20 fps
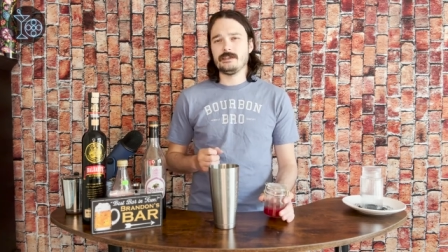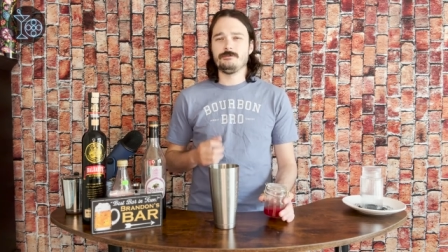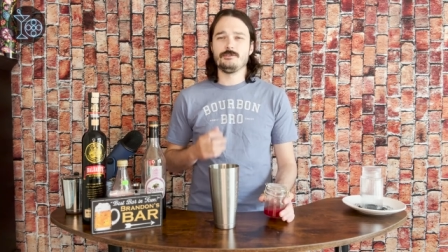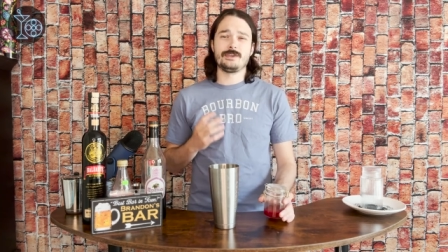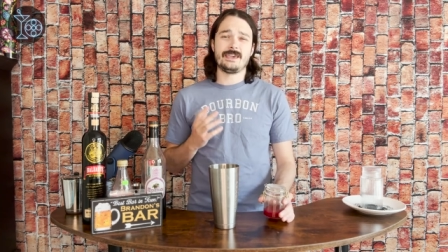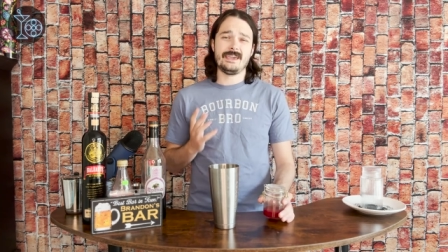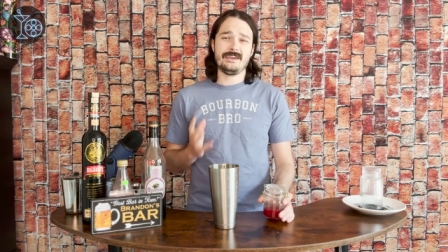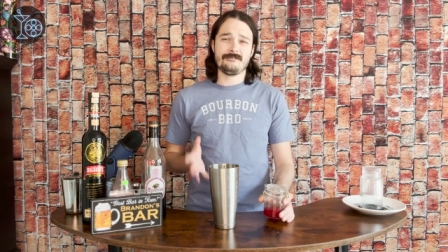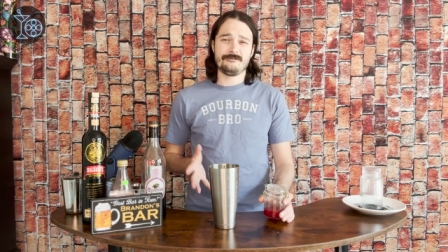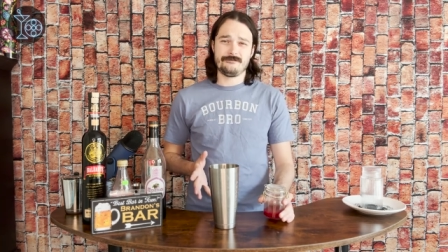If you
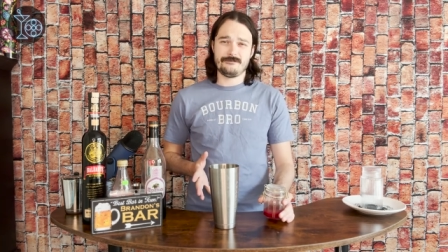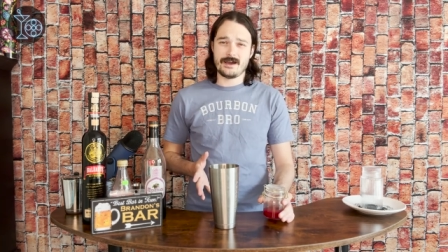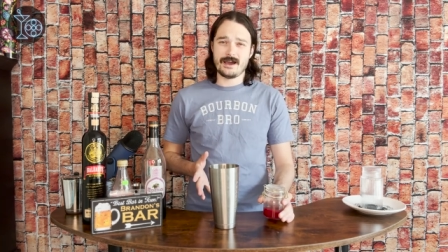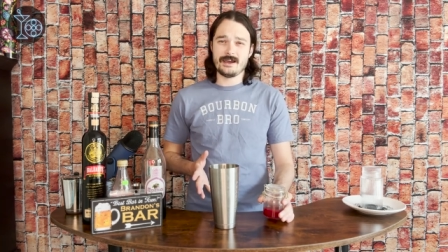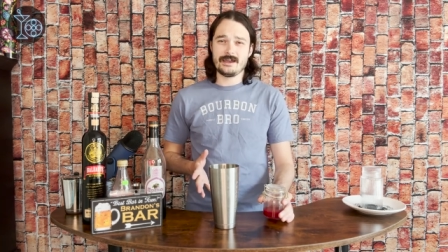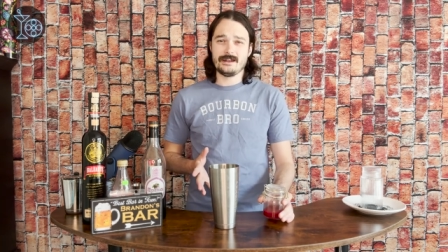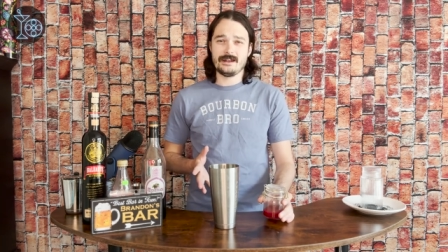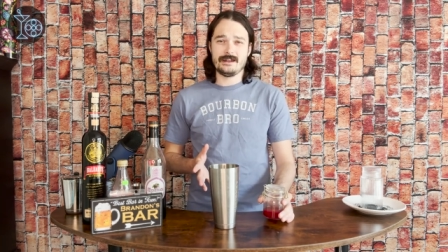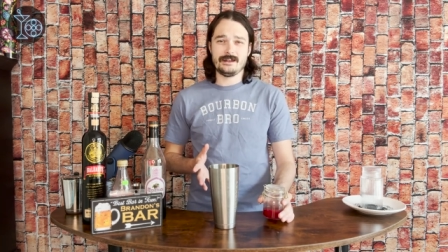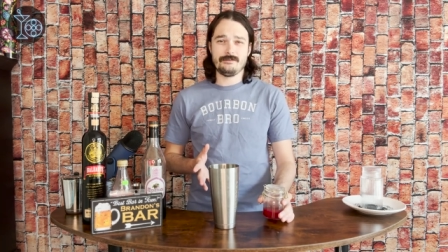can't
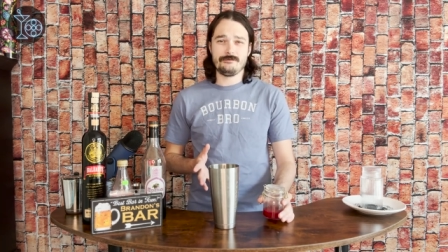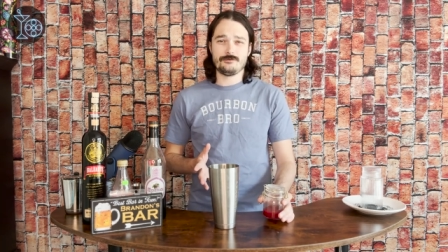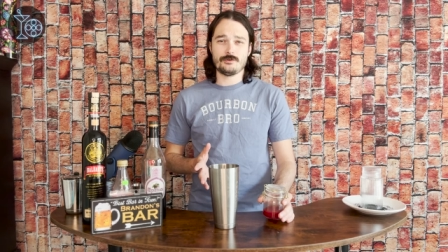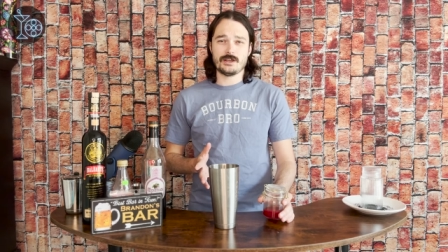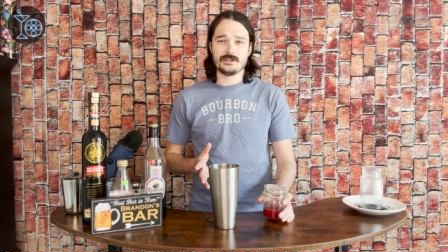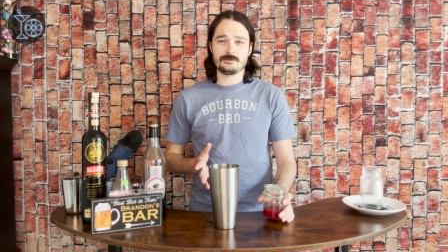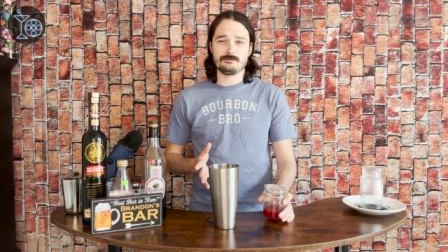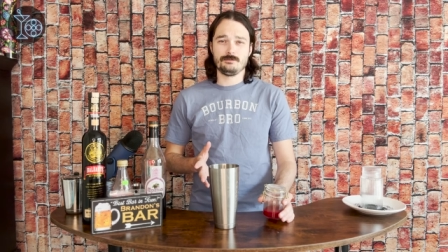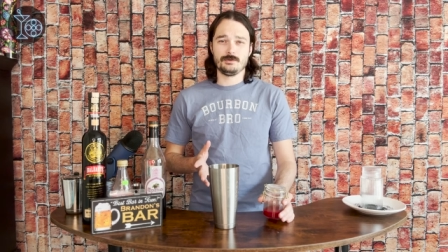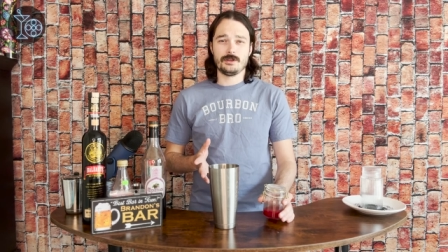find any
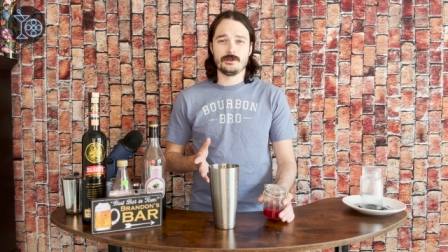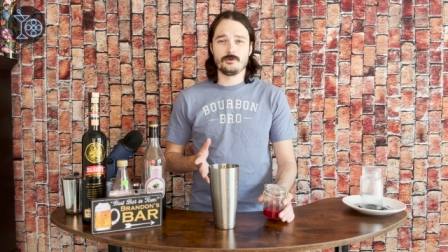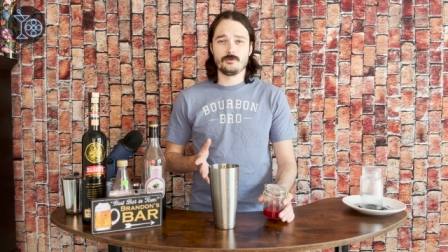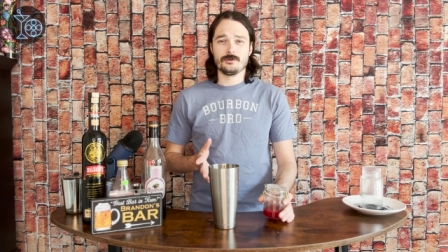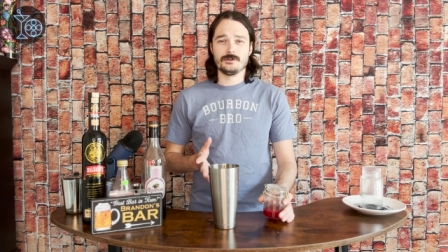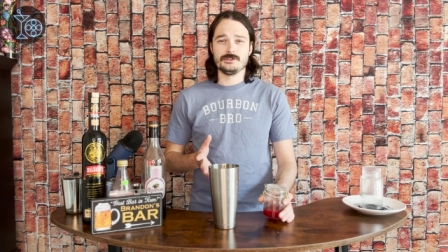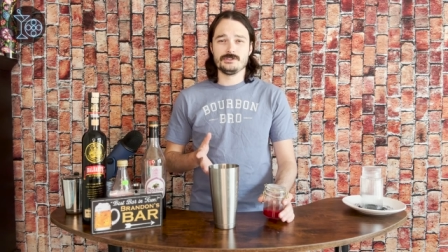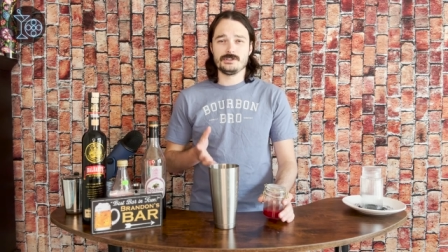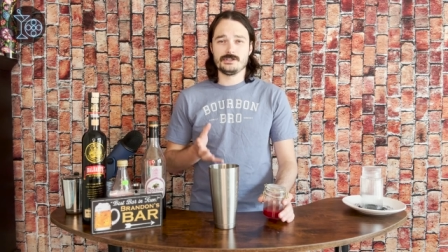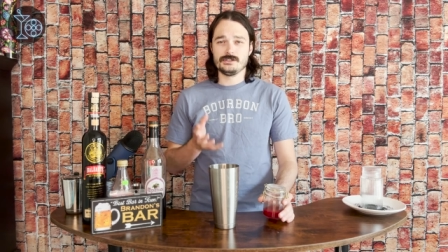fresh blood
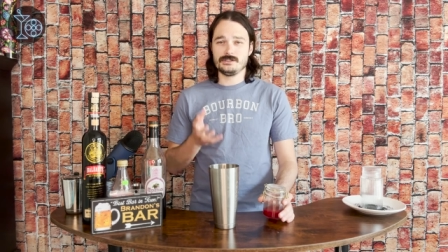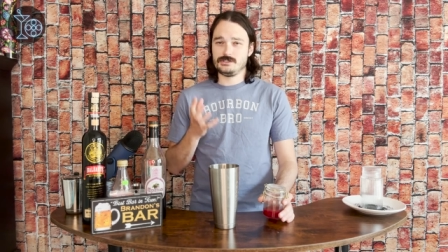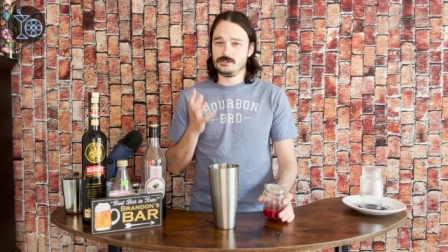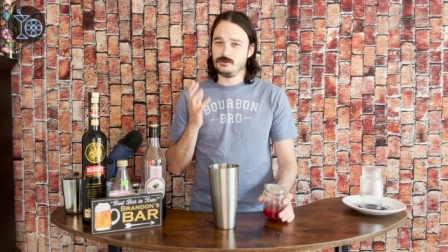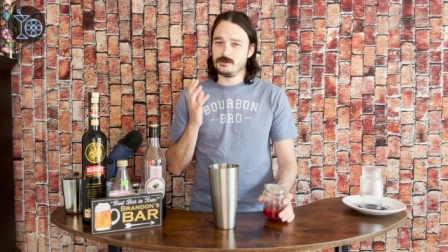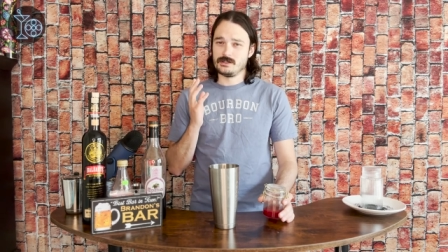oranges,